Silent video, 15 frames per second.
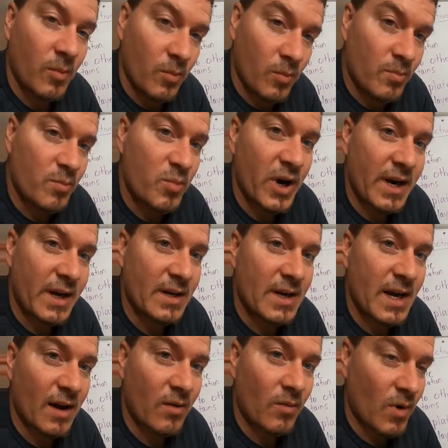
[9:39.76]
breaking
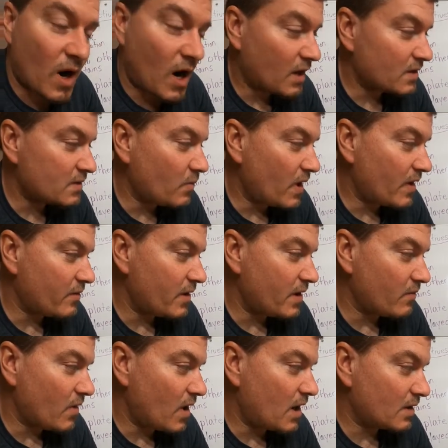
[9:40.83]
down rocks, weathering
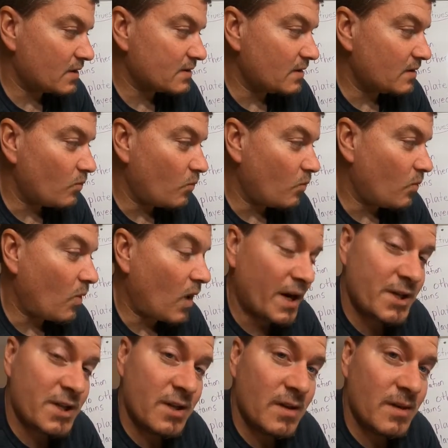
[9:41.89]
rocks, and
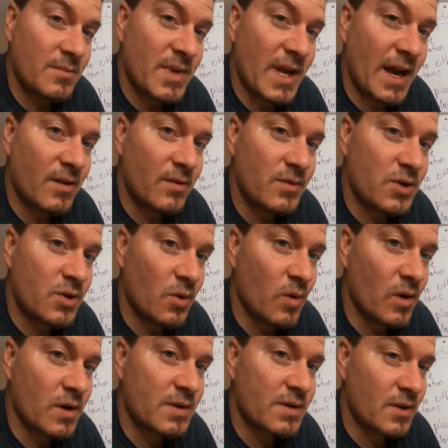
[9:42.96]
washing them down
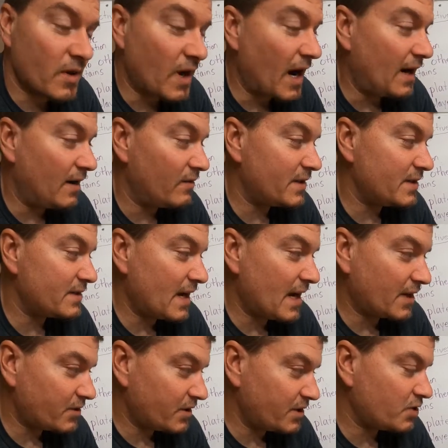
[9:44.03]
shore. So the island is
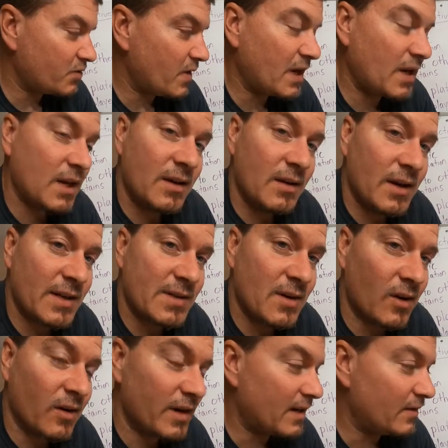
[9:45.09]
actually shrinking, as
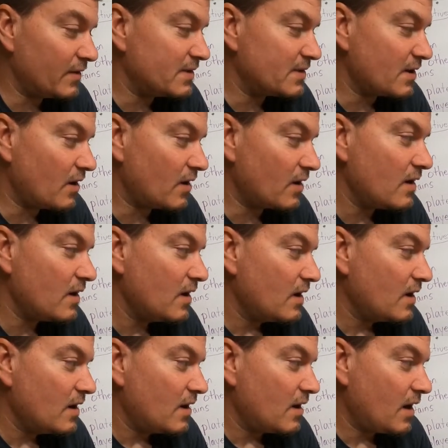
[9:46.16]
all islands are.
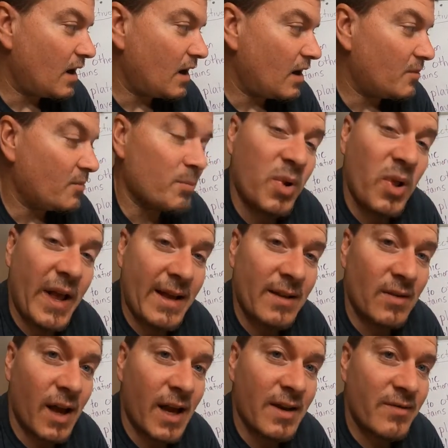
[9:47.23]
Plant
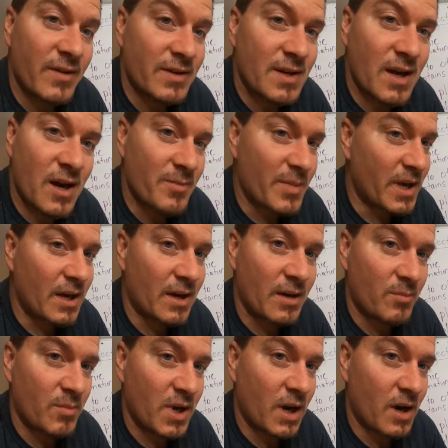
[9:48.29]
life has come in
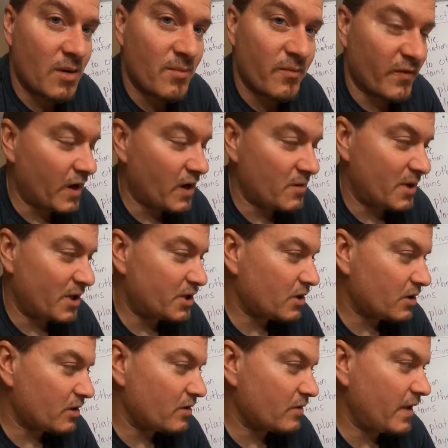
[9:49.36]
and become very
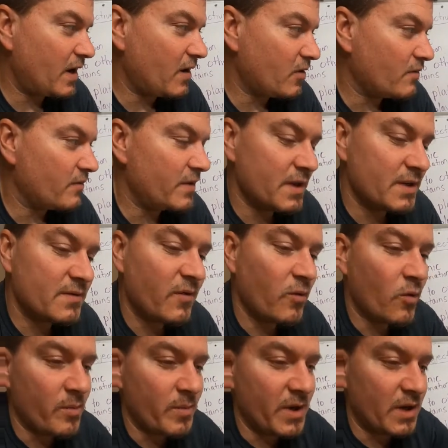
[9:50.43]
mature there over these
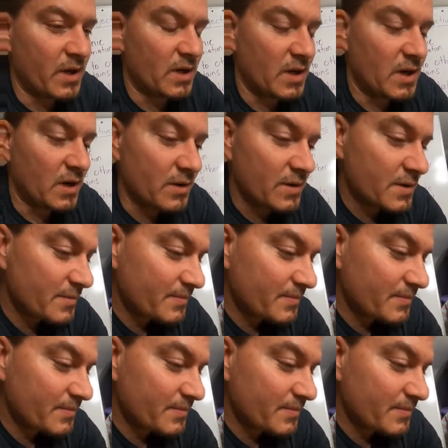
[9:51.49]
4 million years.